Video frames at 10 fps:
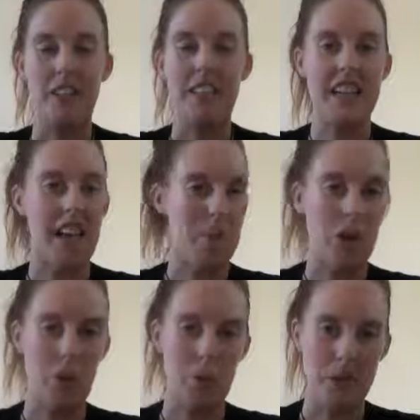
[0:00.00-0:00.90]
escaping
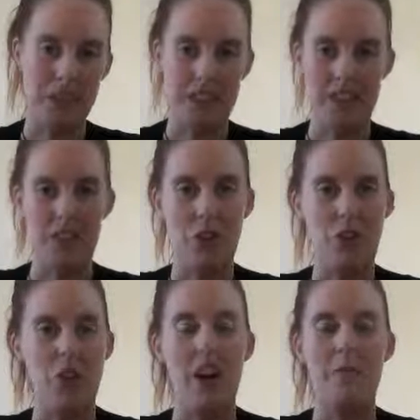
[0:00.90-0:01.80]
homelessness and
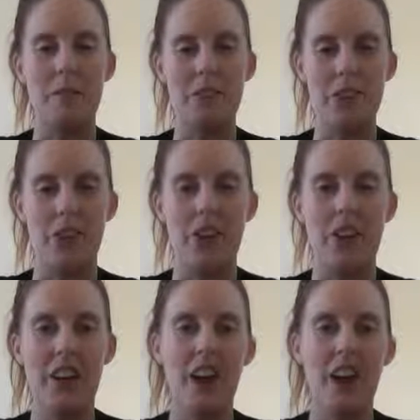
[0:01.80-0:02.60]
crime. So